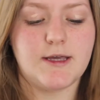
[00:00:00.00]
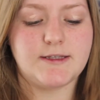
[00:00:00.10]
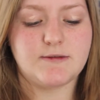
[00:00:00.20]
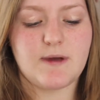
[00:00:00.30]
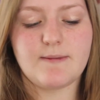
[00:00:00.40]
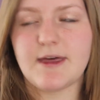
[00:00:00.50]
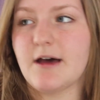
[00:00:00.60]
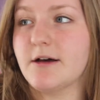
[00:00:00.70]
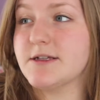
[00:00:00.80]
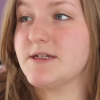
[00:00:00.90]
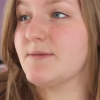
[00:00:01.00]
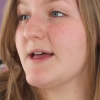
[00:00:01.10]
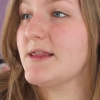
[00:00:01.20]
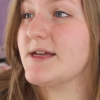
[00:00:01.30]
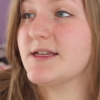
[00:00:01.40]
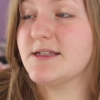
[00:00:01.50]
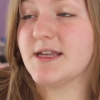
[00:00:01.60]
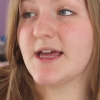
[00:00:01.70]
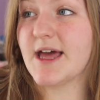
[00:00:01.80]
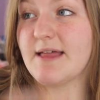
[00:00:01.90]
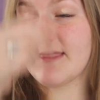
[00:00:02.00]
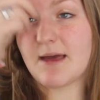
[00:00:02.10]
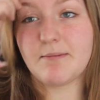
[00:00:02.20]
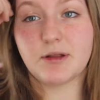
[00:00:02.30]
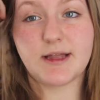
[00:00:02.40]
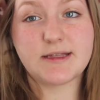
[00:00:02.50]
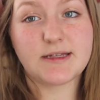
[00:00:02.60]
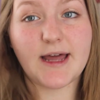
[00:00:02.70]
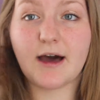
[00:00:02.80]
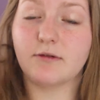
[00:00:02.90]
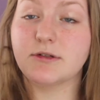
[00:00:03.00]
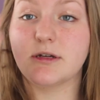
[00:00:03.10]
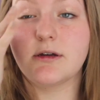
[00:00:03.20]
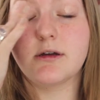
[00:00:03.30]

swipe that onto my lids and then blend it out